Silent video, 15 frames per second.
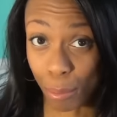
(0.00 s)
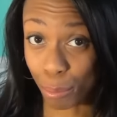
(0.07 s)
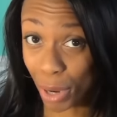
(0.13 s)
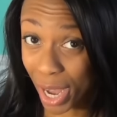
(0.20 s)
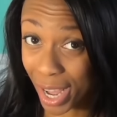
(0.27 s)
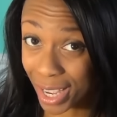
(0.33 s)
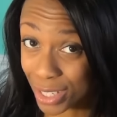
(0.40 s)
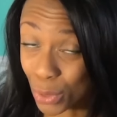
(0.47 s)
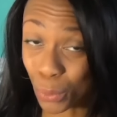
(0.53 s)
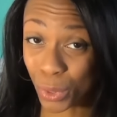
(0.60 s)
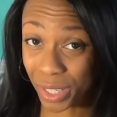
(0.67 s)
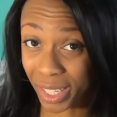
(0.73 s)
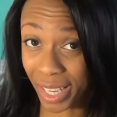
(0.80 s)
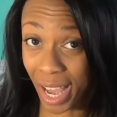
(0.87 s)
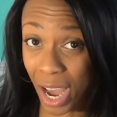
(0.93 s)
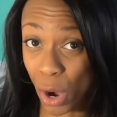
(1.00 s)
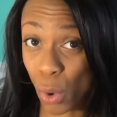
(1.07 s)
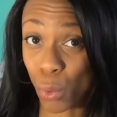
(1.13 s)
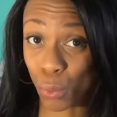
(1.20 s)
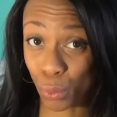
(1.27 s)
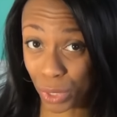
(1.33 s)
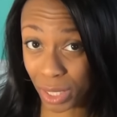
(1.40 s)
But working
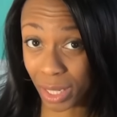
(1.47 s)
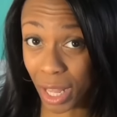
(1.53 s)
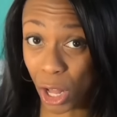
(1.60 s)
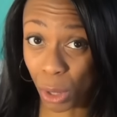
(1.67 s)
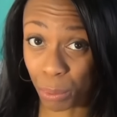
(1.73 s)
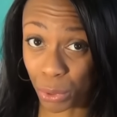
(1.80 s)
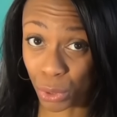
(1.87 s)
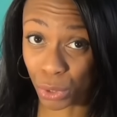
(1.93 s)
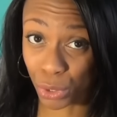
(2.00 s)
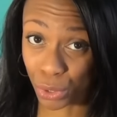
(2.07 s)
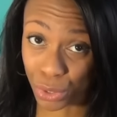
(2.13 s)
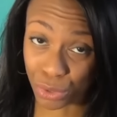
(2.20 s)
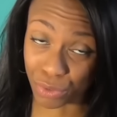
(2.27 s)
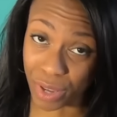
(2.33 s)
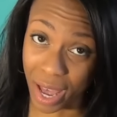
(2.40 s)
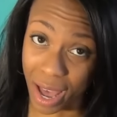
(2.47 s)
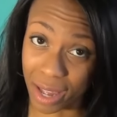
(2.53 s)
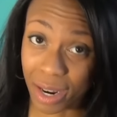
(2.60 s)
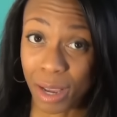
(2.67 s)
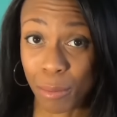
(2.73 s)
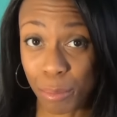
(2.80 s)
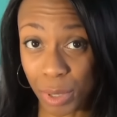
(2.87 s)
out will help you lose
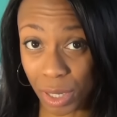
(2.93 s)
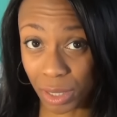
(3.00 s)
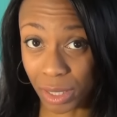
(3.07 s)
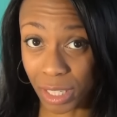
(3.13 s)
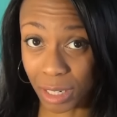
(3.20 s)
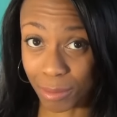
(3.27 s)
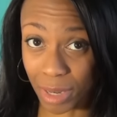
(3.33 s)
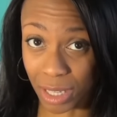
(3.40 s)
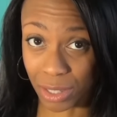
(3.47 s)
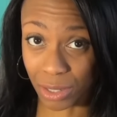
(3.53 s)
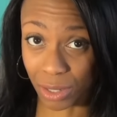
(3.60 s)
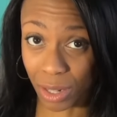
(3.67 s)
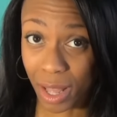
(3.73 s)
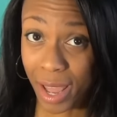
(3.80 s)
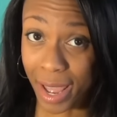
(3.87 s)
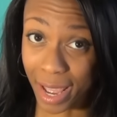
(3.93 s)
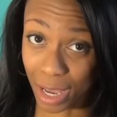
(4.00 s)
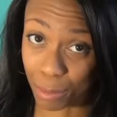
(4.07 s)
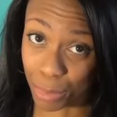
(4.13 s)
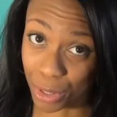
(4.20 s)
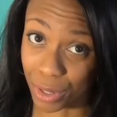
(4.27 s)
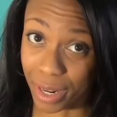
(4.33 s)
fat, build lean muscle,
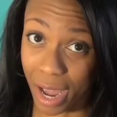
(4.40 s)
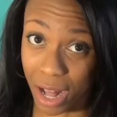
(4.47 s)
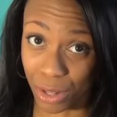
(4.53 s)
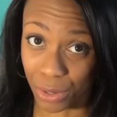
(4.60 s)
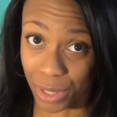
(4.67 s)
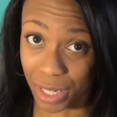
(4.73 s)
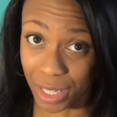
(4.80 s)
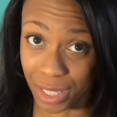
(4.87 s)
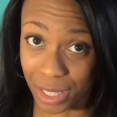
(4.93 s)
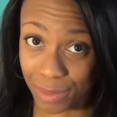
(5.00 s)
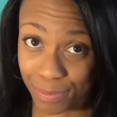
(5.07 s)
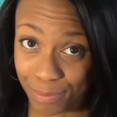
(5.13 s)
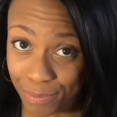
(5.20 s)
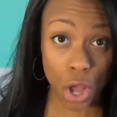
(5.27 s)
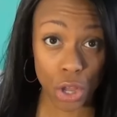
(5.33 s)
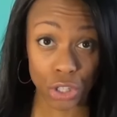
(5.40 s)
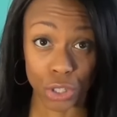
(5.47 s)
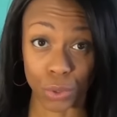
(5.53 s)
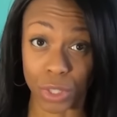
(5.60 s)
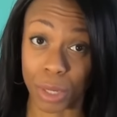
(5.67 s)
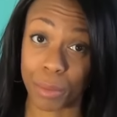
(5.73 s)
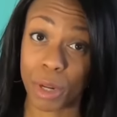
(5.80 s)
and burn calories.
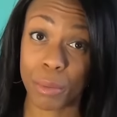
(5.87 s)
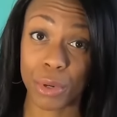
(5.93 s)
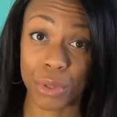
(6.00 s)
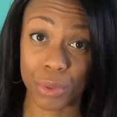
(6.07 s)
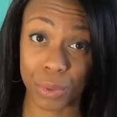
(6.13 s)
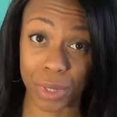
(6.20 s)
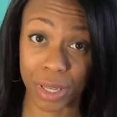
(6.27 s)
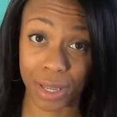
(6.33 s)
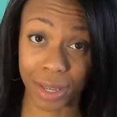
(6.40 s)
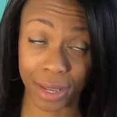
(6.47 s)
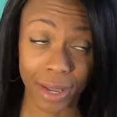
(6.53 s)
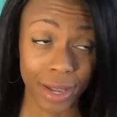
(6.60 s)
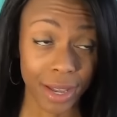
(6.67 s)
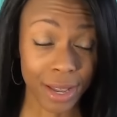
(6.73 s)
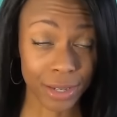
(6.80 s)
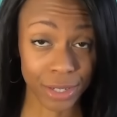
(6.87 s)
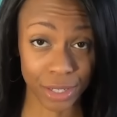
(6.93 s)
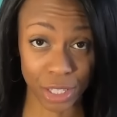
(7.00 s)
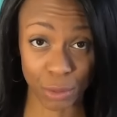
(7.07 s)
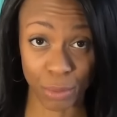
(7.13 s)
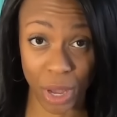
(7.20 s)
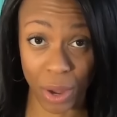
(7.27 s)
So tip number three is
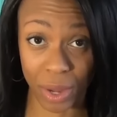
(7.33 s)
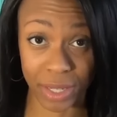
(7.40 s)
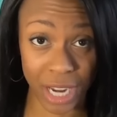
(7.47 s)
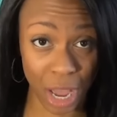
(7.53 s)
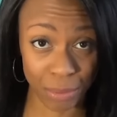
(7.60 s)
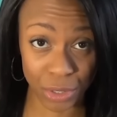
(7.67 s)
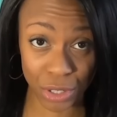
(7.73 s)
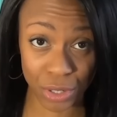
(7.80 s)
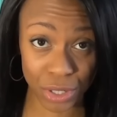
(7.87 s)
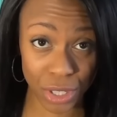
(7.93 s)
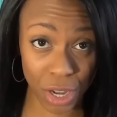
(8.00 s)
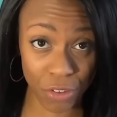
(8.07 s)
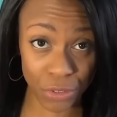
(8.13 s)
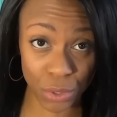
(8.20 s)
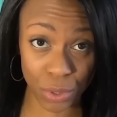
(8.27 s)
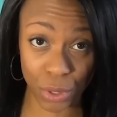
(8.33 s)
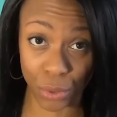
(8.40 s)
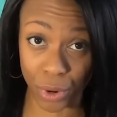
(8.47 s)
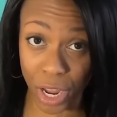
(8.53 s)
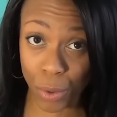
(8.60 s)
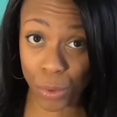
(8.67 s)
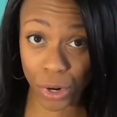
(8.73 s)
just about adapting yourself to a
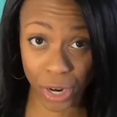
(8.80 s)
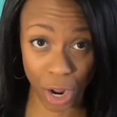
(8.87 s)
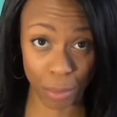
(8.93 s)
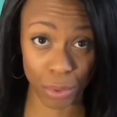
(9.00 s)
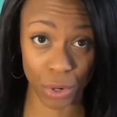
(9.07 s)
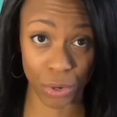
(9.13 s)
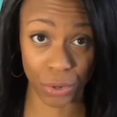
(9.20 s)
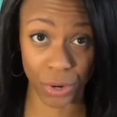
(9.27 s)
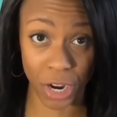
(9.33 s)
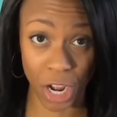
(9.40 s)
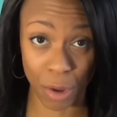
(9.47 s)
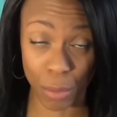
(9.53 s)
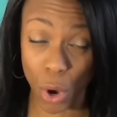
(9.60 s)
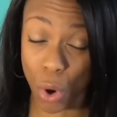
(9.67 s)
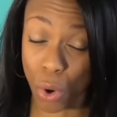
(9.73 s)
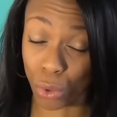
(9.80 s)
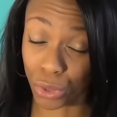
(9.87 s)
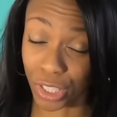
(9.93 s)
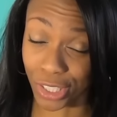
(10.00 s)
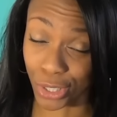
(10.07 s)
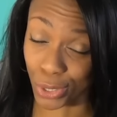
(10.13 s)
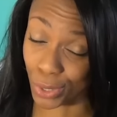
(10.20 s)
great workout program
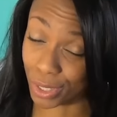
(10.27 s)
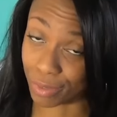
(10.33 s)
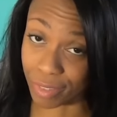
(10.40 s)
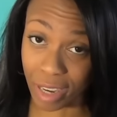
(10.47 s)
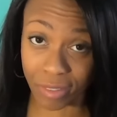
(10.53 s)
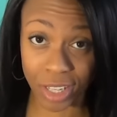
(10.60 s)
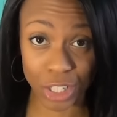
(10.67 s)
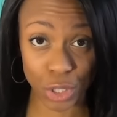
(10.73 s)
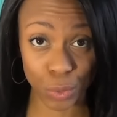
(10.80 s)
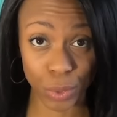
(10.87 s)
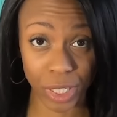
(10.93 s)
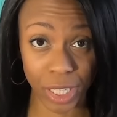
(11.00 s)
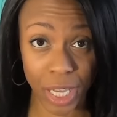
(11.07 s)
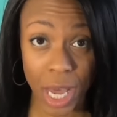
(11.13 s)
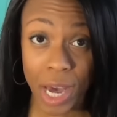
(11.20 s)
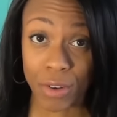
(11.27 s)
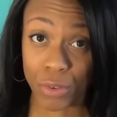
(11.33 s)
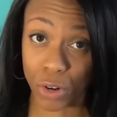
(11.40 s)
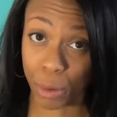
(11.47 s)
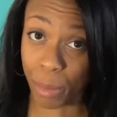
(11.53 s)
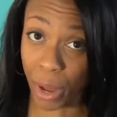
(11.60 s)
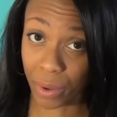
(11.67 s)
only 2 to 5 days a week
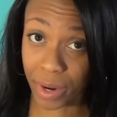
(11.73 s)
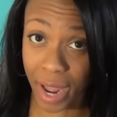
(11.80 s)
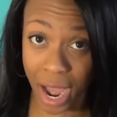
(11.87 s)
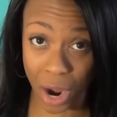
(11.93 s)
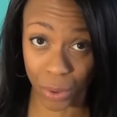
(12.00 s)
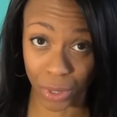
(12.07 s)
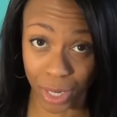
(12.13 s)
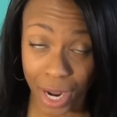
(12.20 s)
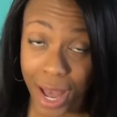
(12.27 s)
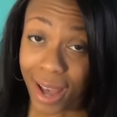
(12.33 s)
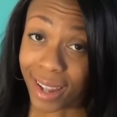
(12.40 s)
for about an hour.